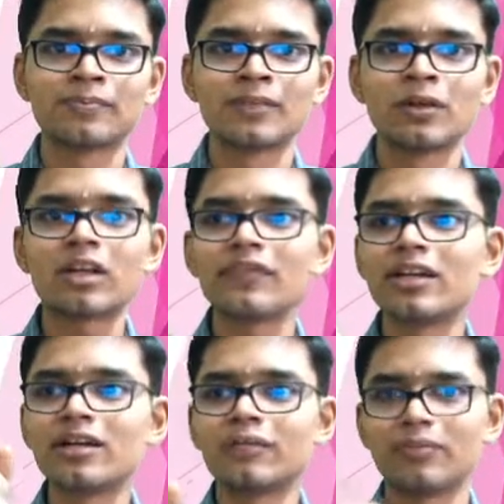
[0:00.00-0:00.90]

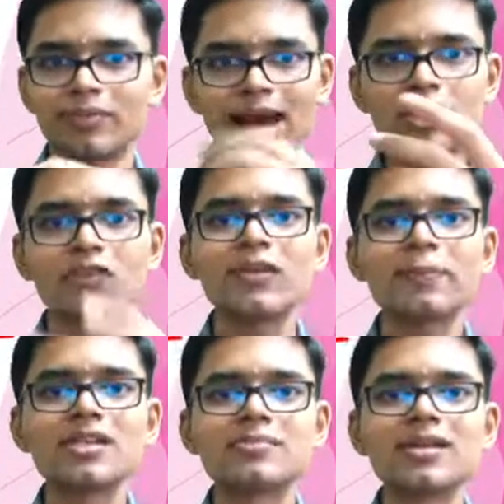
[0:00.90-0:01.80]
Okay, lack of
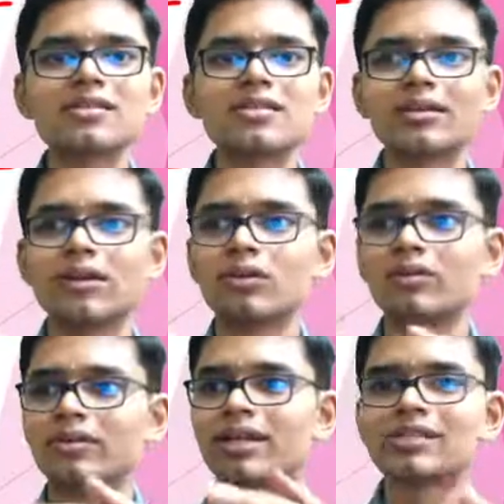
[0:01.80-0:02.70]
weapons means
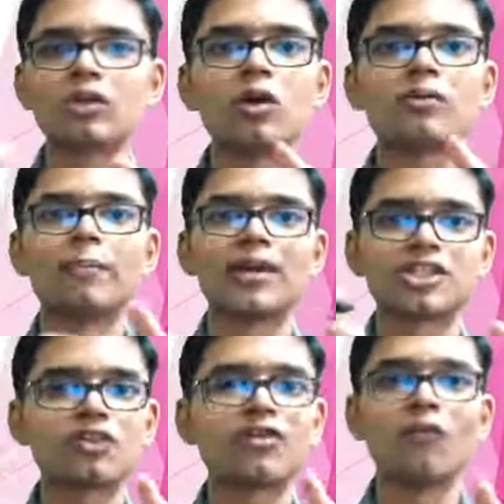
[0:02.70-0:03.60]
there is not
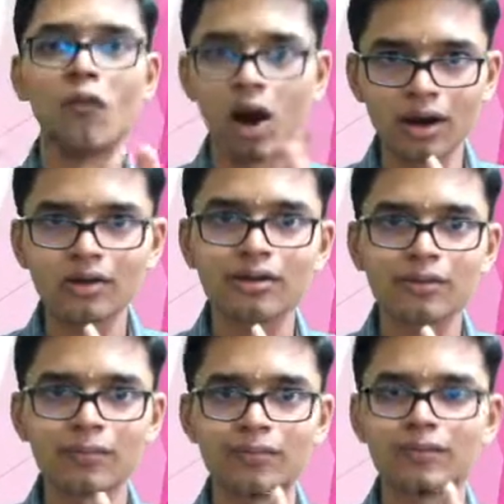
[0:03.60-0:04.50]
much of a war,
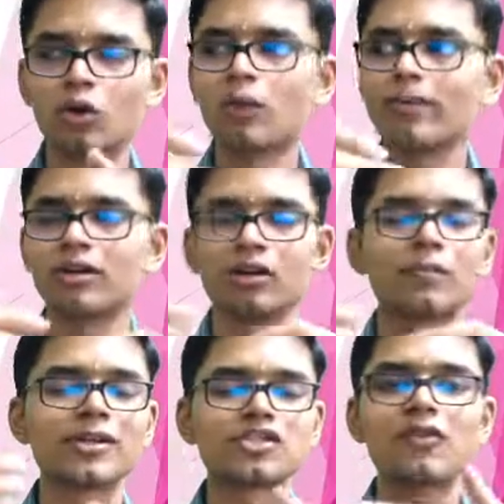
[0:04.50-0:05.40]

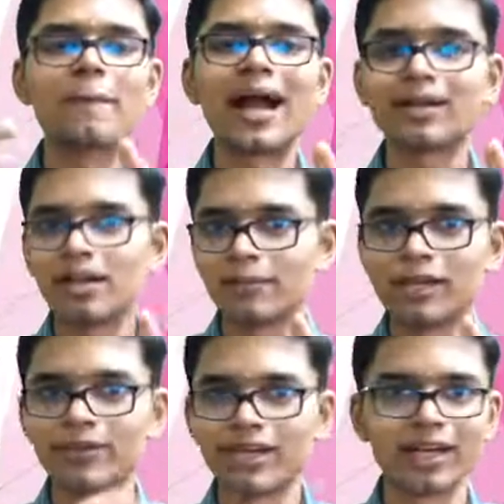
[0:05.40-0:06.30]
not much of a battle
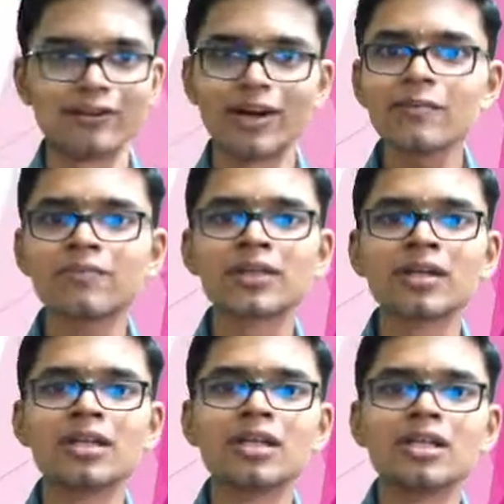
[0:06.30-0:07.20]
between anyone.
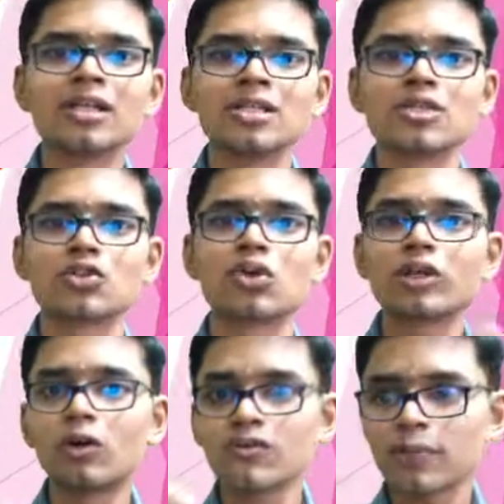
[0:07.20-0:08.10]
So it
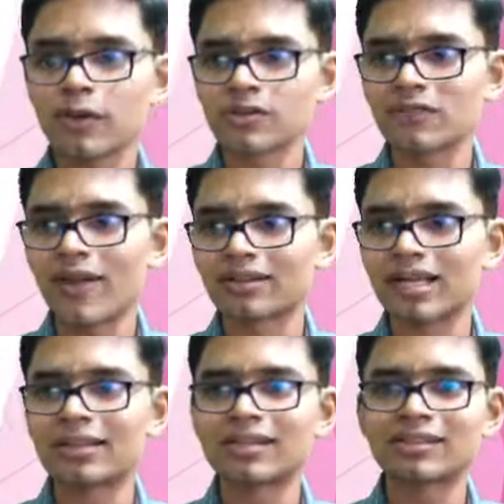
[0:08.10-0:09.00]
also points to the fact
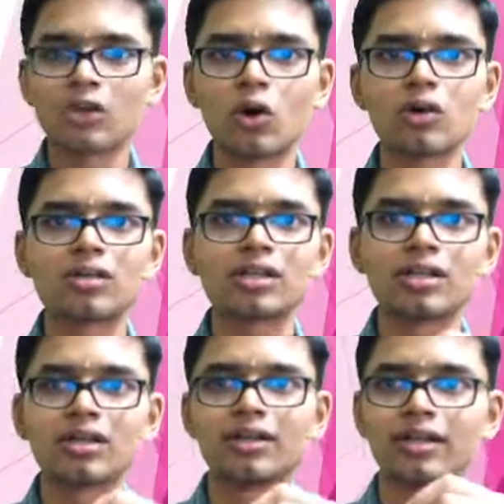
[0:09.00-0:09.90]
that
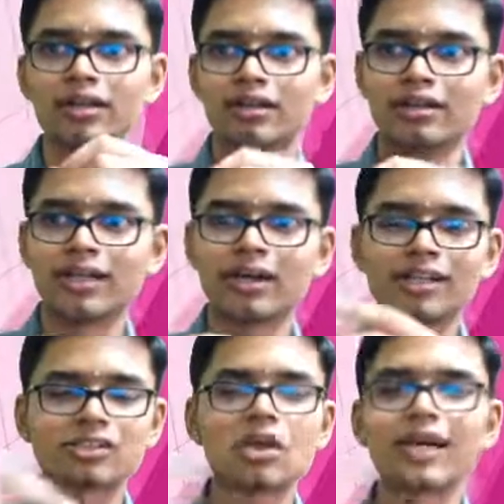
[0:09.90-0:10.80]
there
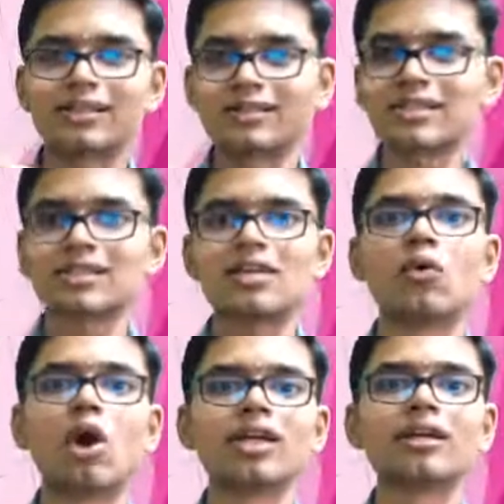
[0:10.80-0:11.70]
does not exist a
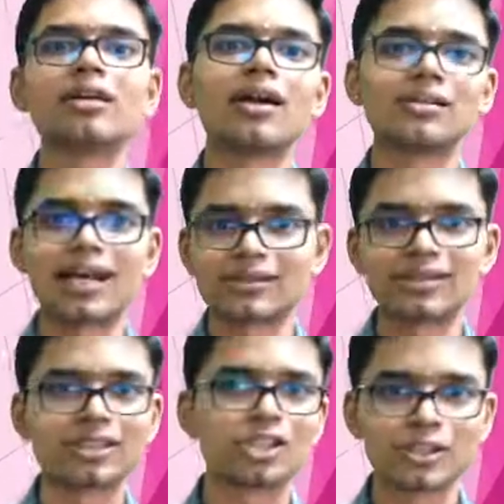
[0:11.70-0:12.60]
warrior class as
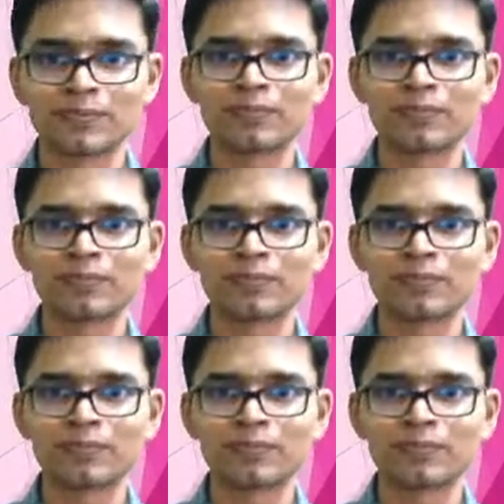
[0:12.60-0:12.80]
such.